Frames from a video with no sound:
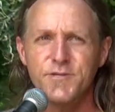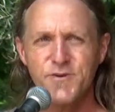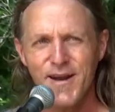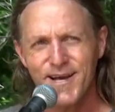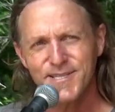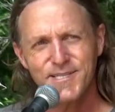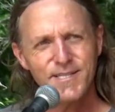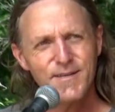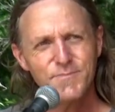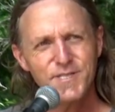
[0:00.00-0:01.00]
Dress
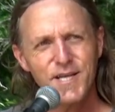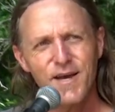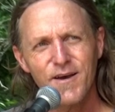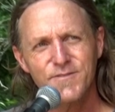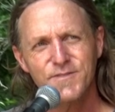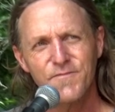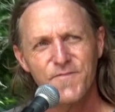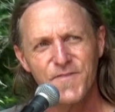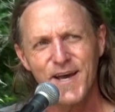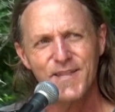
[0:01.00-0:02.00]
themselves in
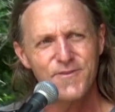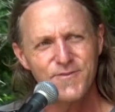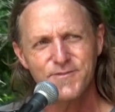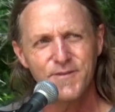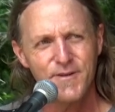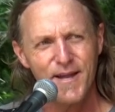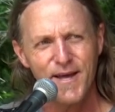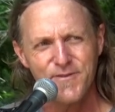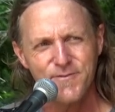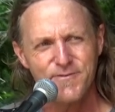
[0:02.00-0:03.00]
feathers and
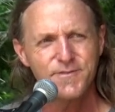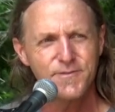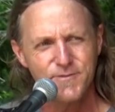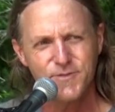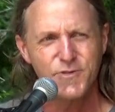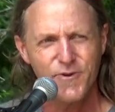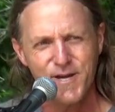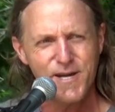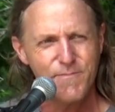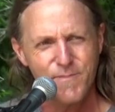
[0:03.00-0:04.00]
leathers and
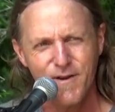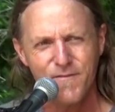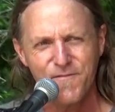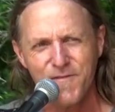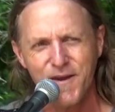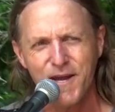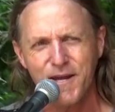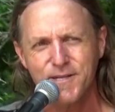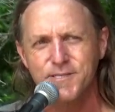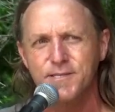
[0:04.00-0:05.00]
dream their
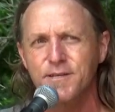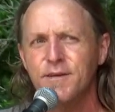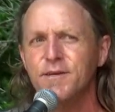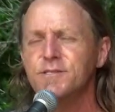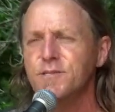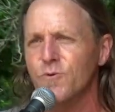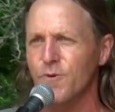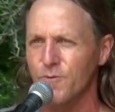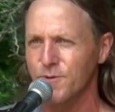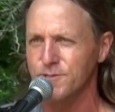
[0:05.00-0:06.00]
fates. So
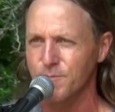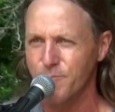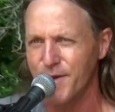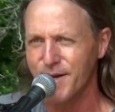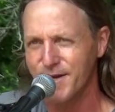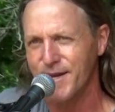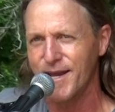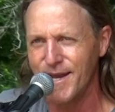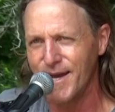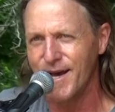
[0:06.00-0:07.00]
it was a big
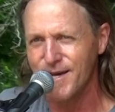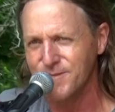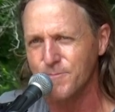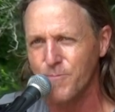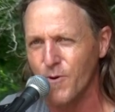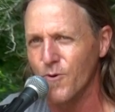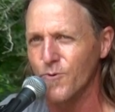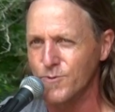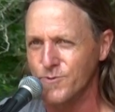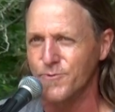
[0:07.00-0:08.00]
day, I
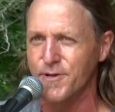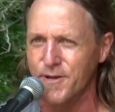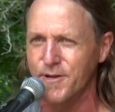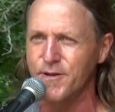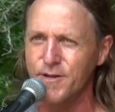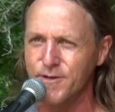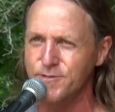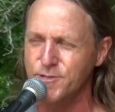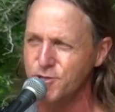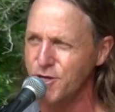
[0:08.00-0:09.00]
suppose, when the
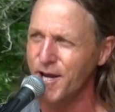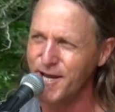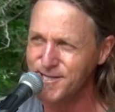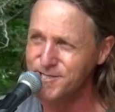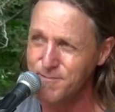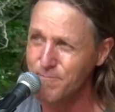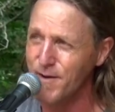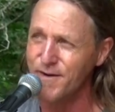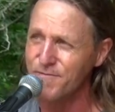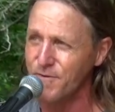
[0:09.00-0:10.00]
Indians chased
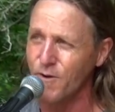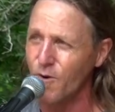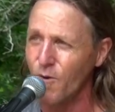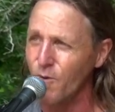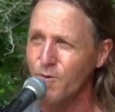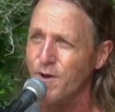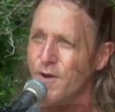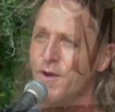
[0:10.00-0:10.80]
buffalo.